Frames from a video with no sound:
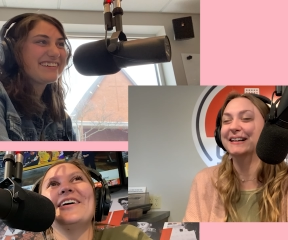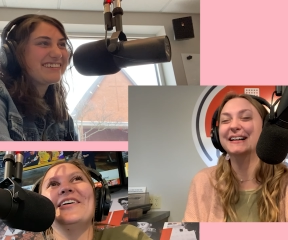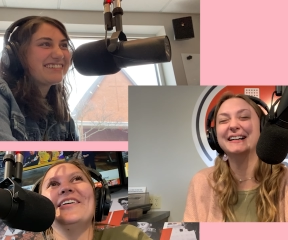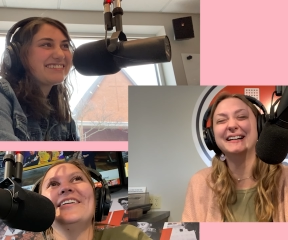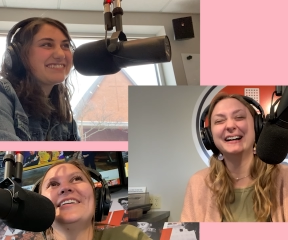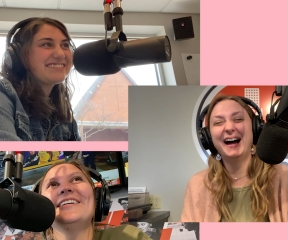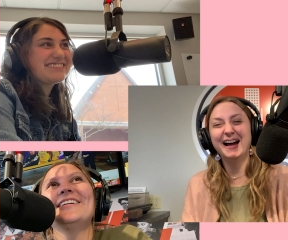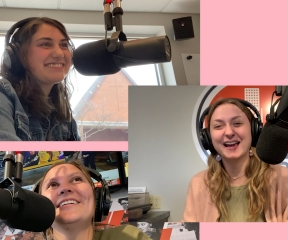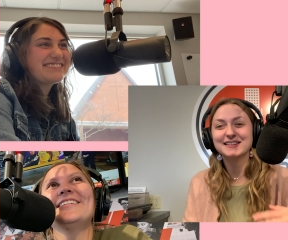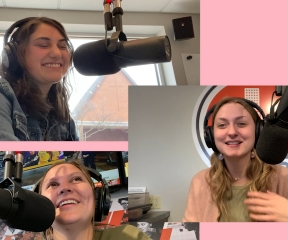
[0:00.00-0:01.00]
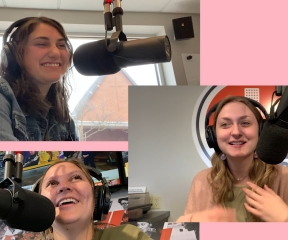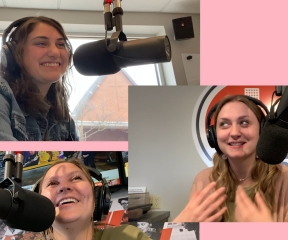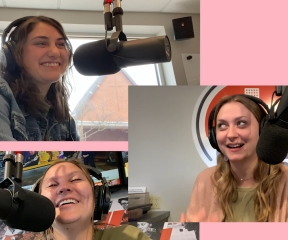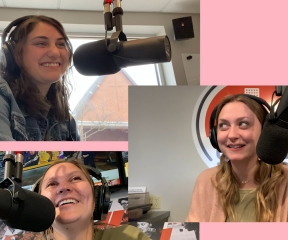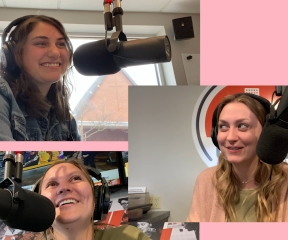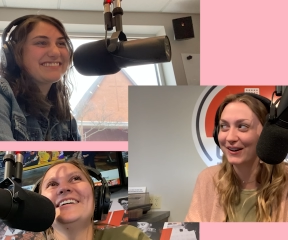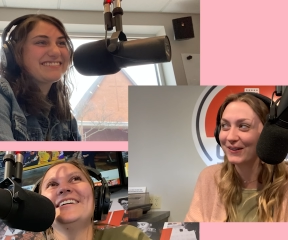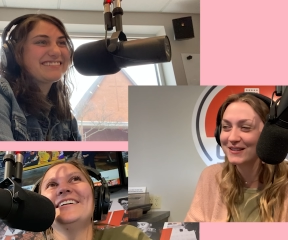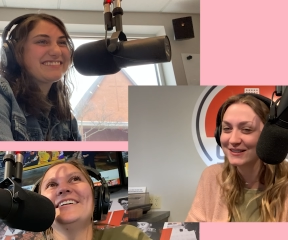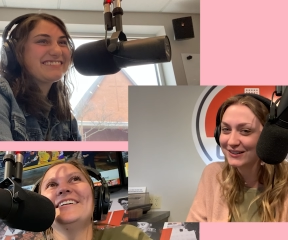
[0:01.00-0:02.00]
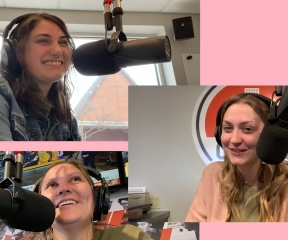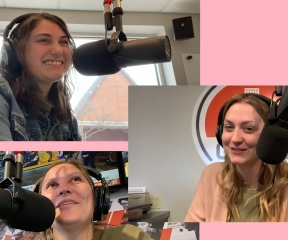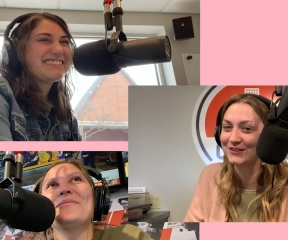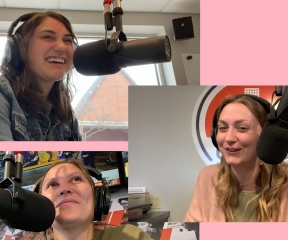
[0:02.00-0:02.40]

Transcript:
Speaker 1: and that's exactly what I was looking for.